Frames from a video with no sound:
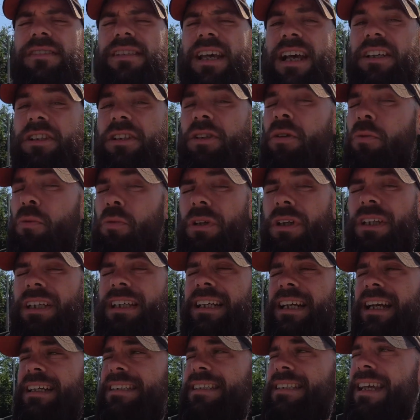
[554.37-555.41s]
It's actually a
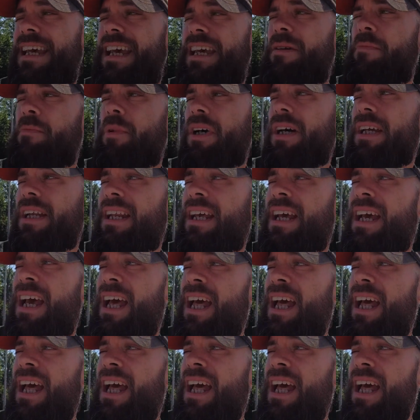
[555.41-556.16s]
really nice day, but